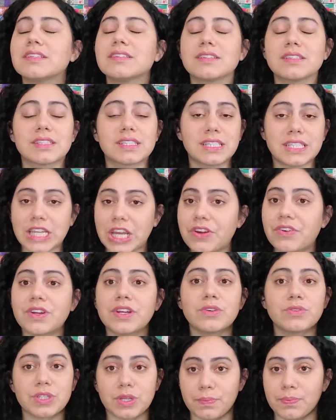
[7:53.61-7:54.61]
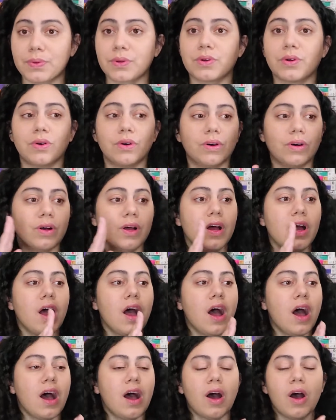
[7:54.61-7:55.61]
Stereotypical
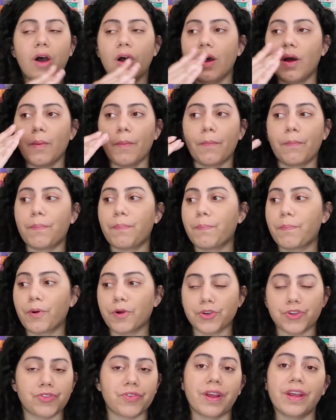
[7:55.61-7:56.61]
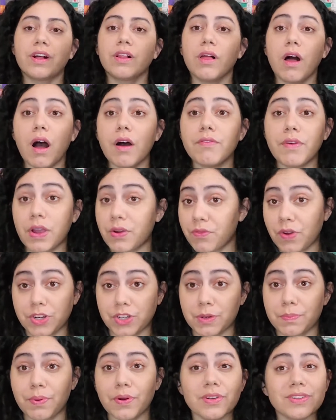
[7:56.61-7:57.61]
portrayal of a
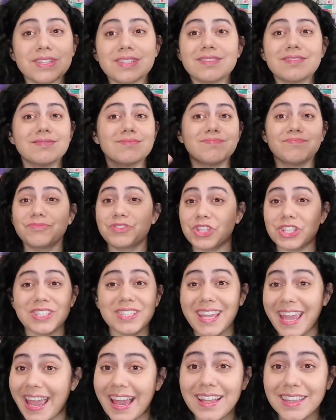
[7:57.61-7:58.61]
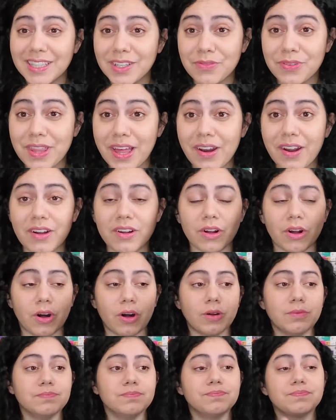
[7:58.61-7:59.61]
Russian person just can't live without
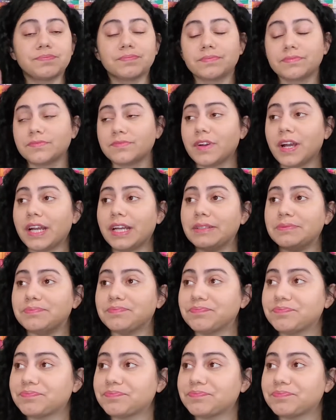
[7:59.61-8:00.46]
alcohol. Fine.